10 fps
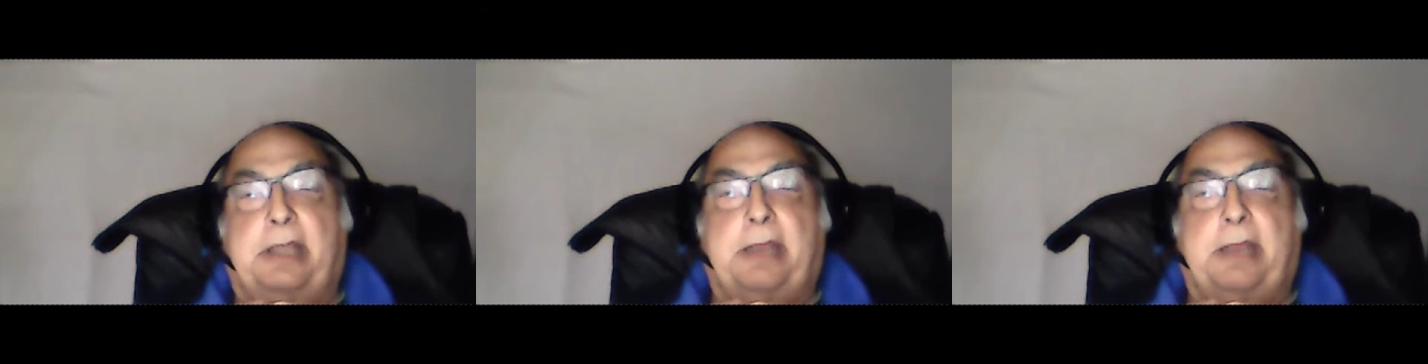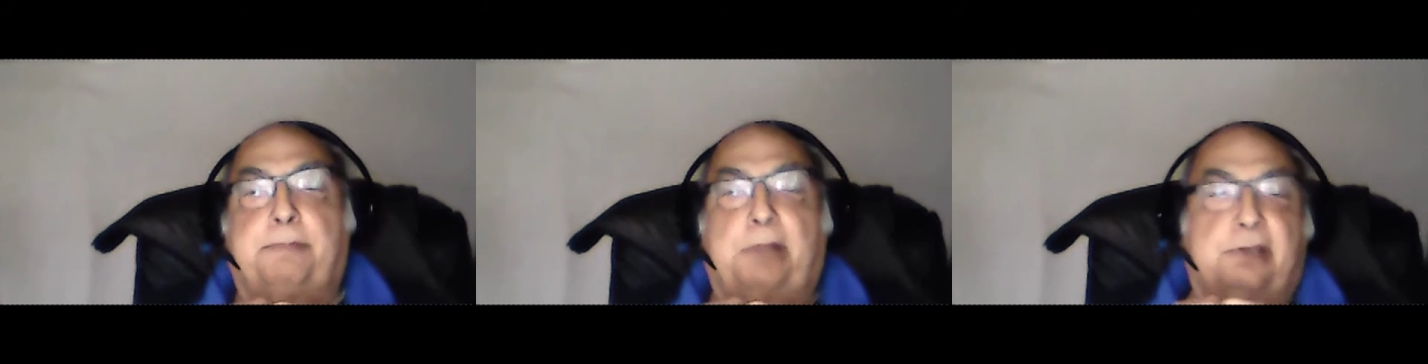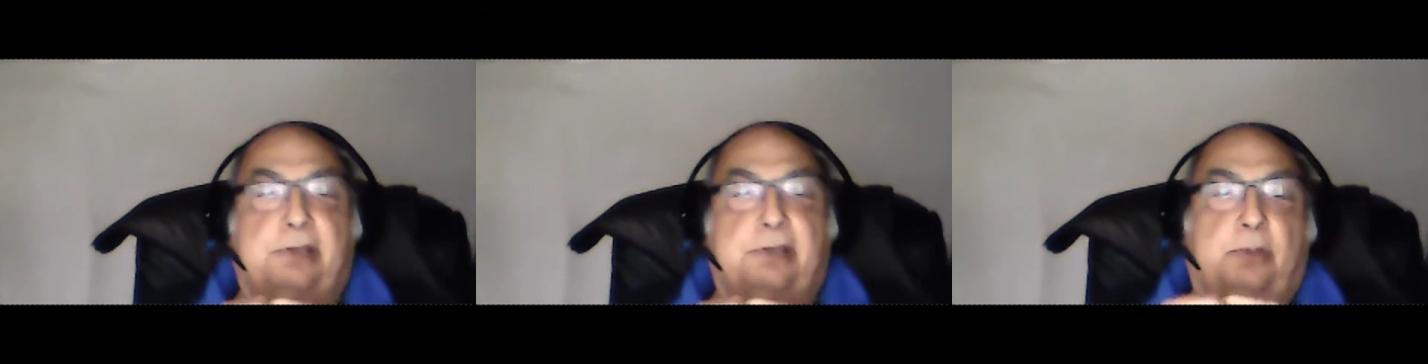in any
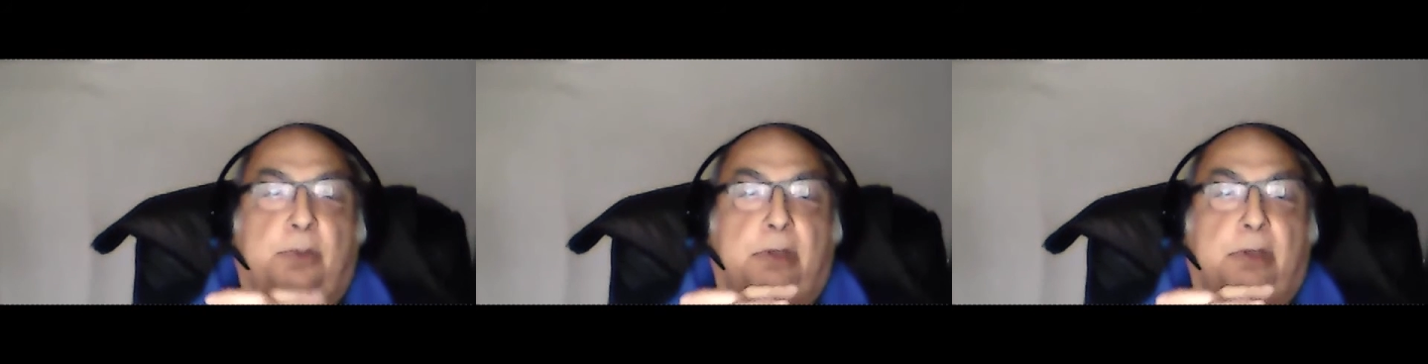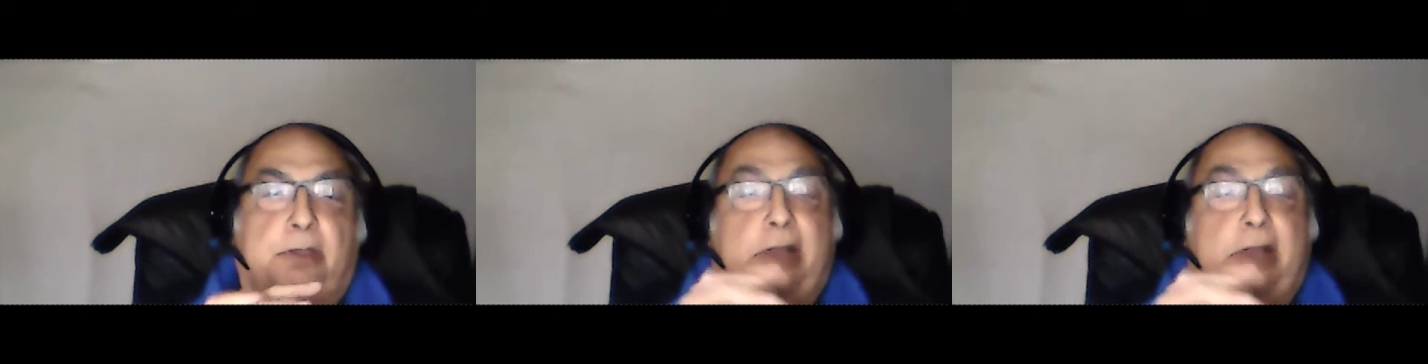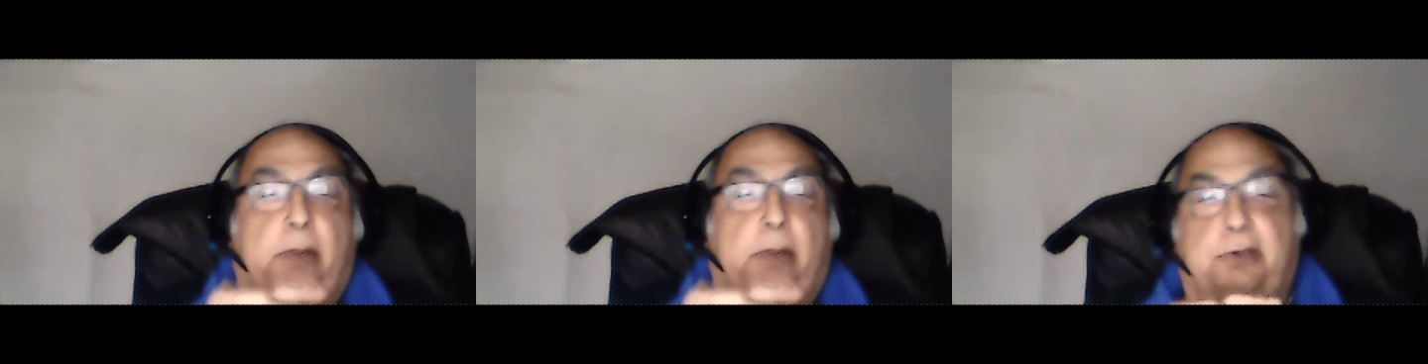place in the world,
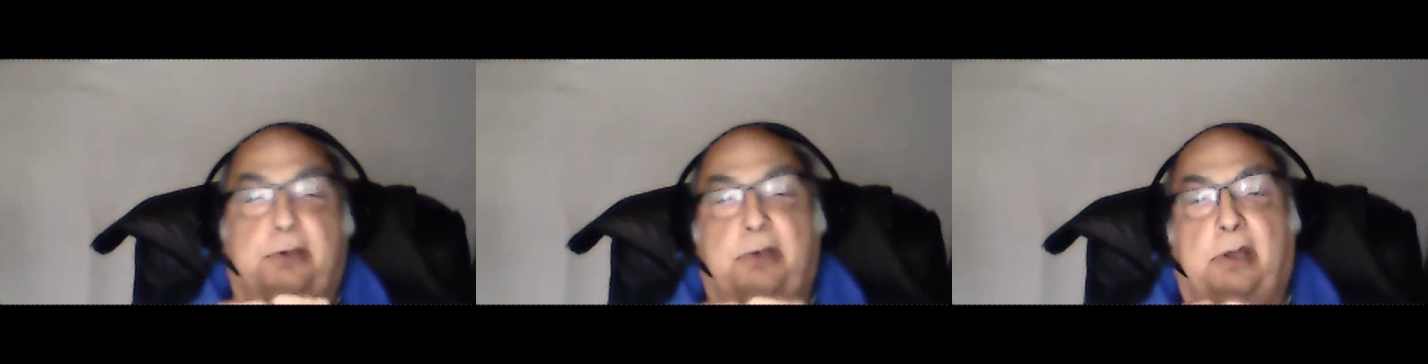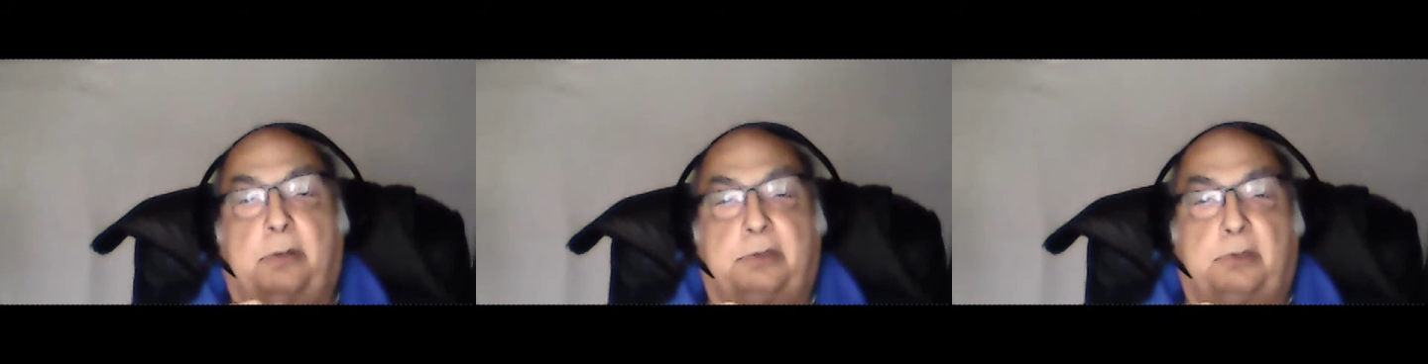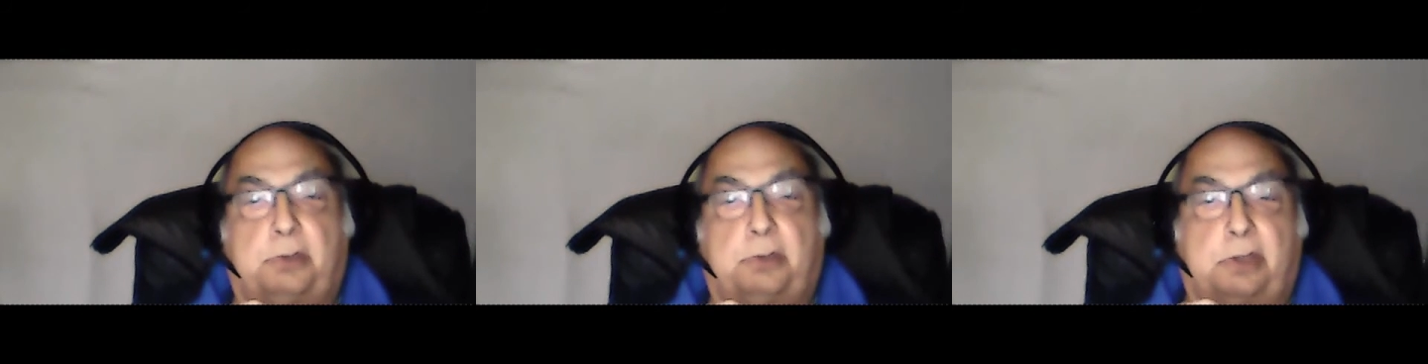it's not what you
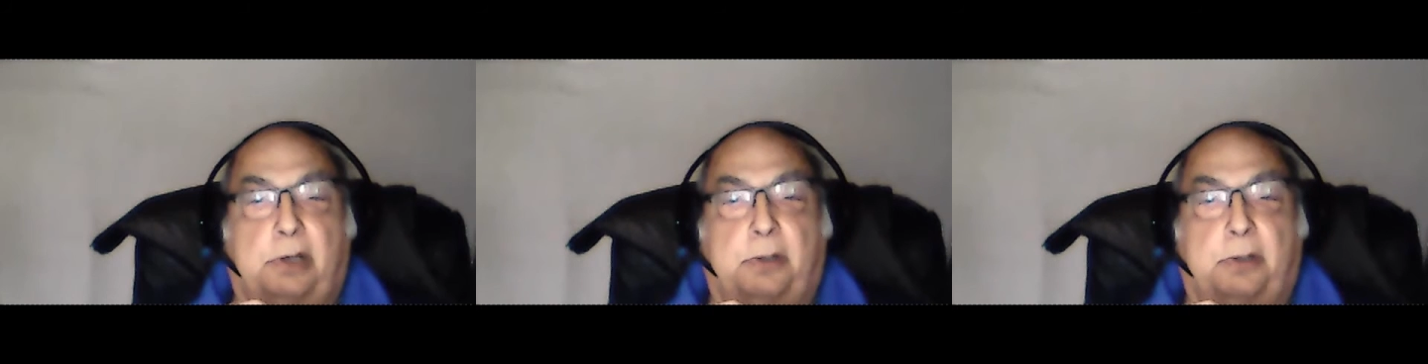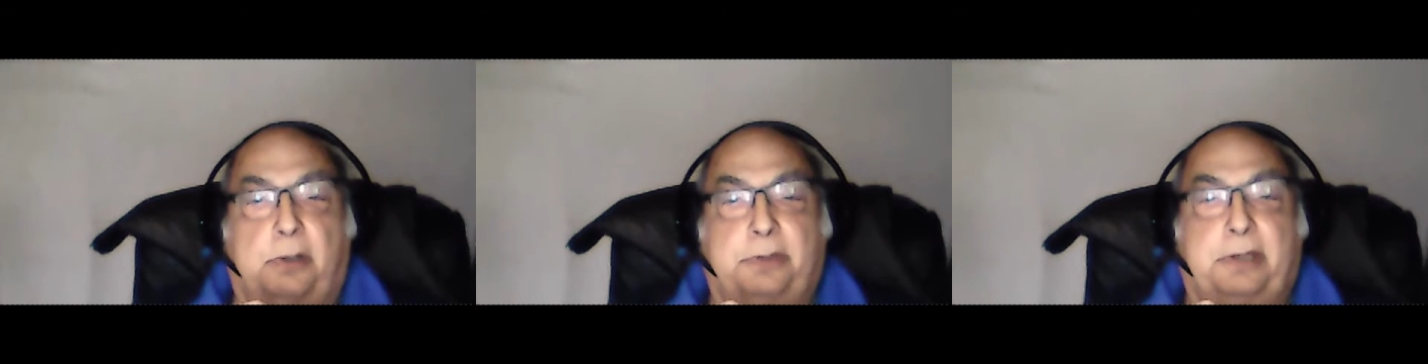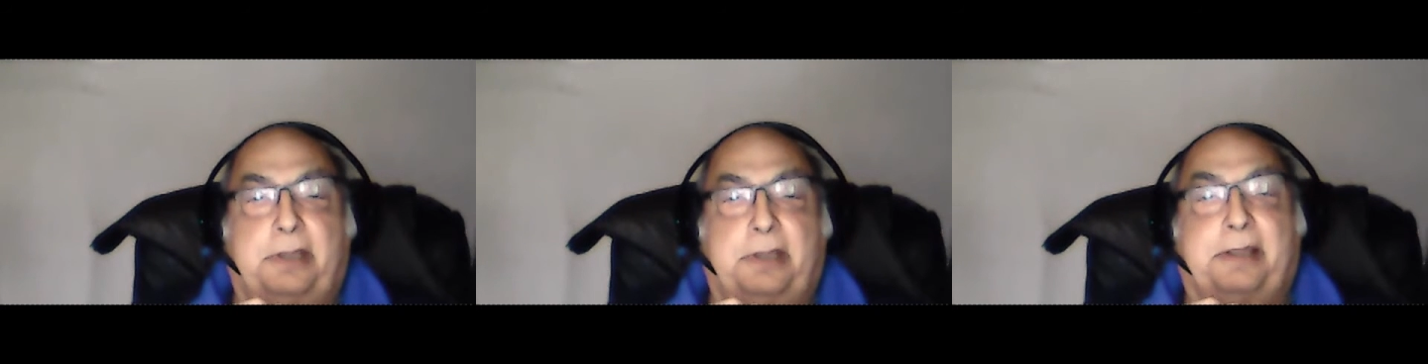know, it's who you know.
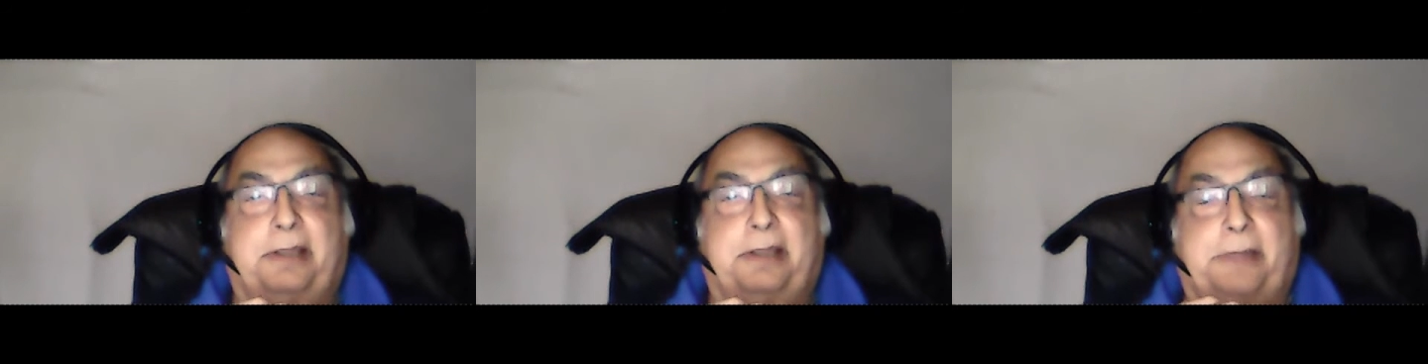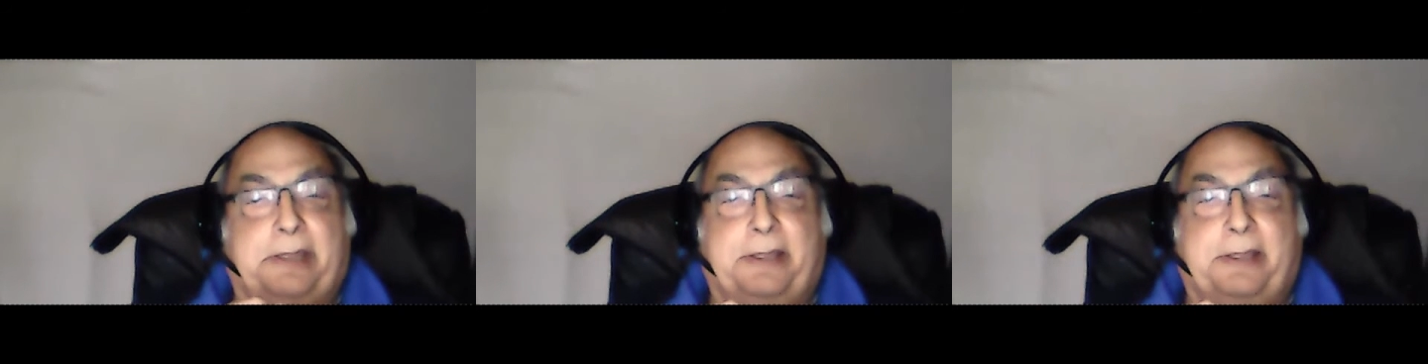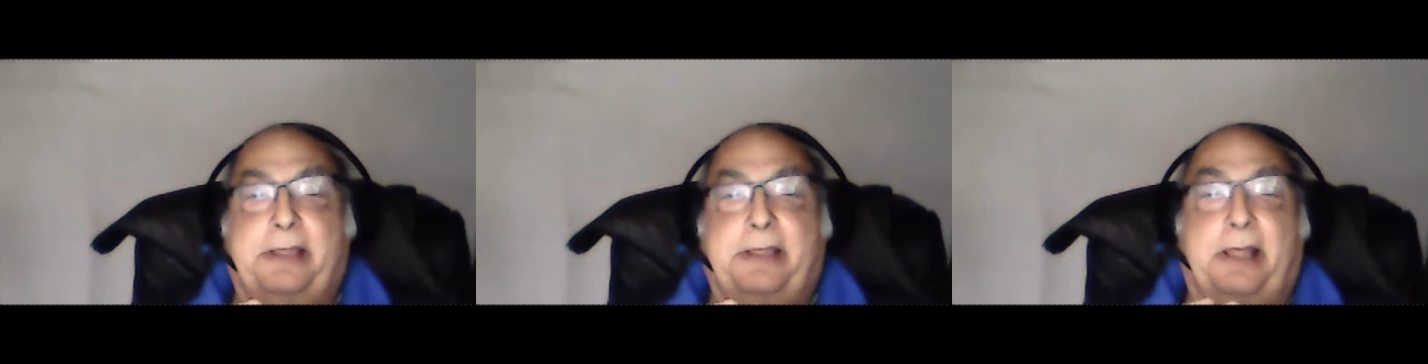Yes.
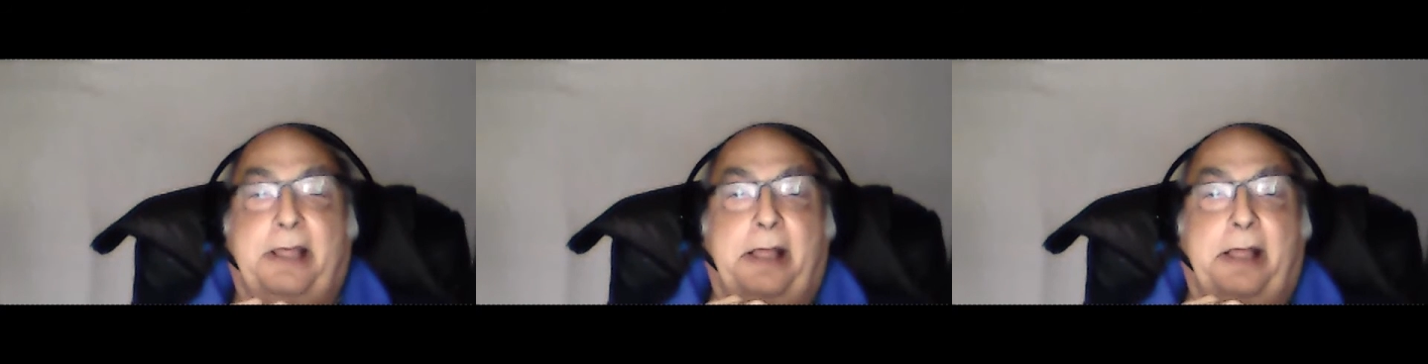Okay?